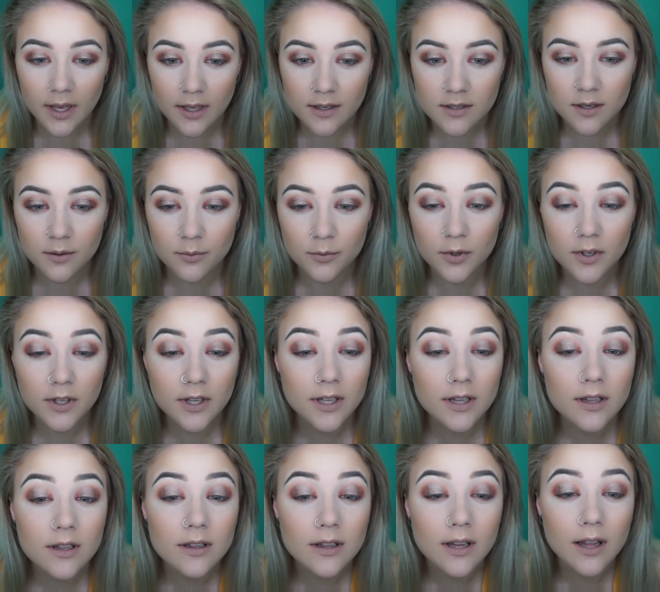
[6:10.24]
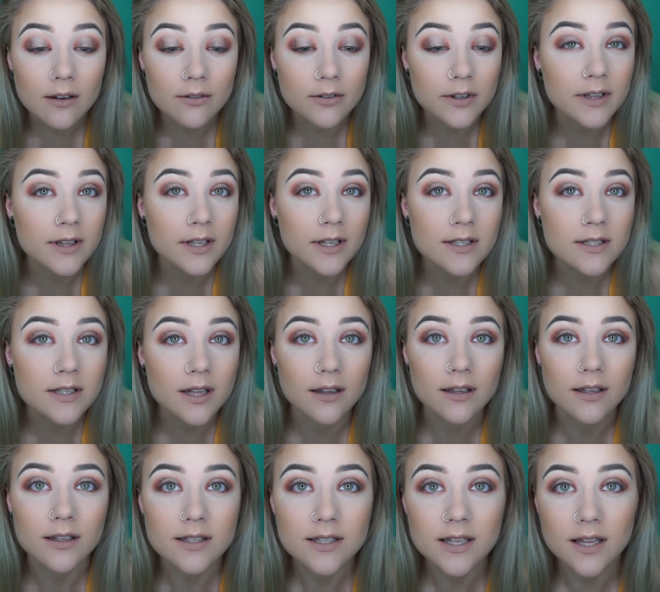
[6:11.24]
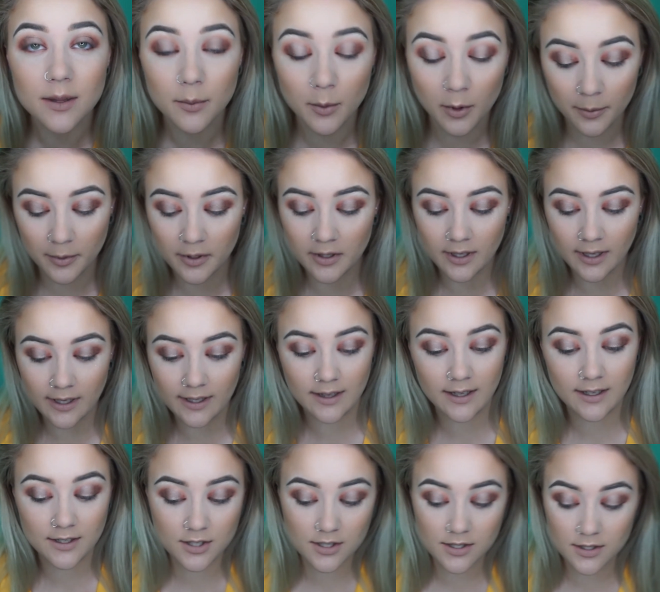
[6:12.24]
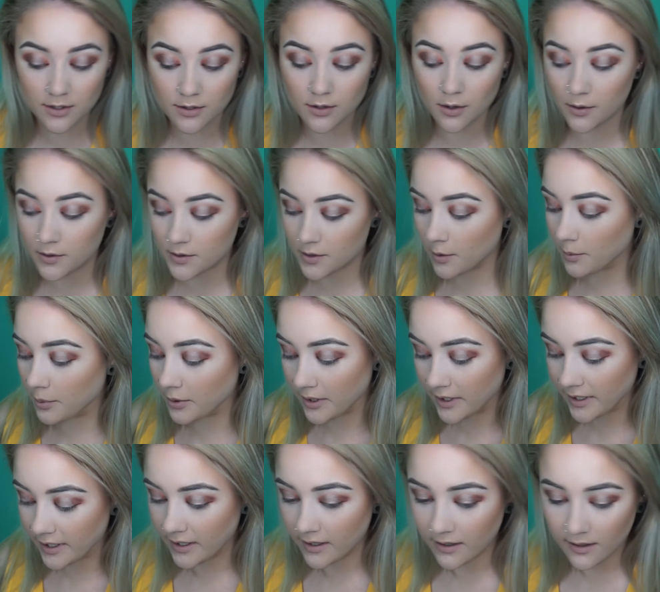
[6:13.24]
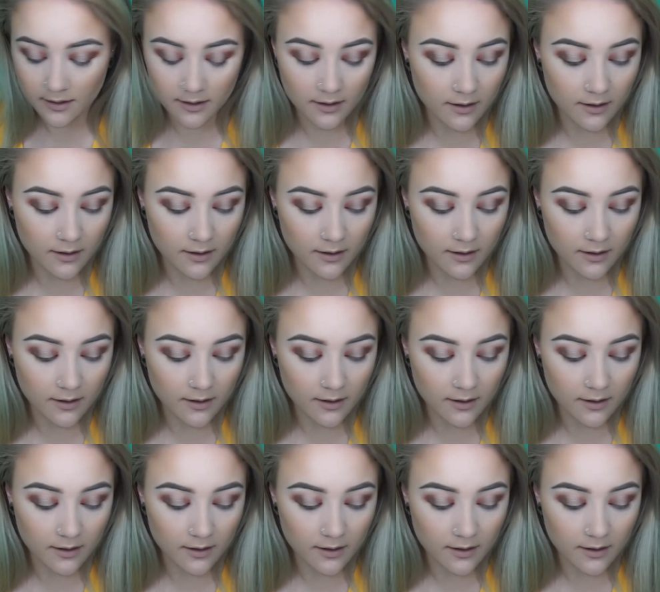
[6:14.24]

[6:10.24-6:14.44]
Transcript: Okay, so I'm really loving these colours at the moment, like they're just so, so pretty.